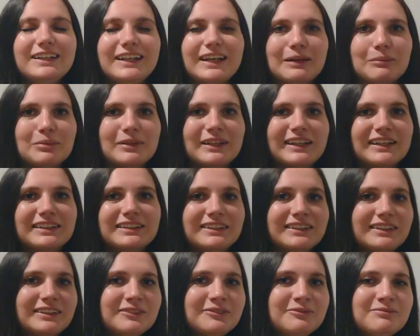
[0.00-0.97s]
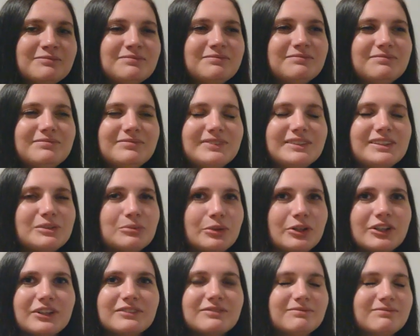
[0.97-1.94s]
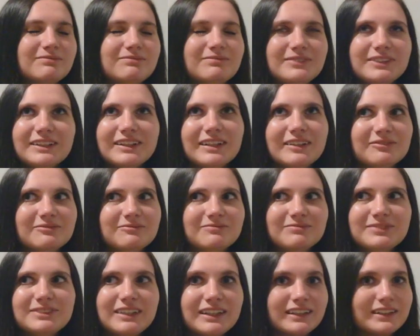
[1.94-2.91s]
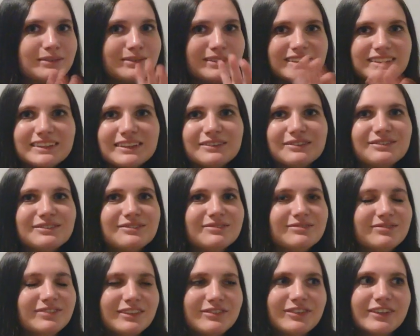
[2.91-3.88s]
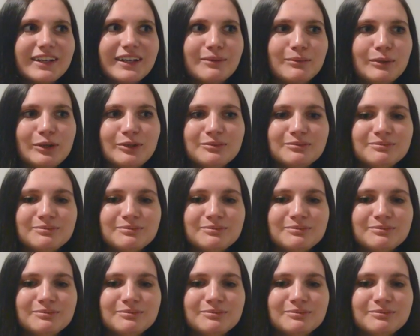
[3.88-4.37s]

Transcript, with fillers: gotta plan, you know? So, you know, talking to myself from the camera.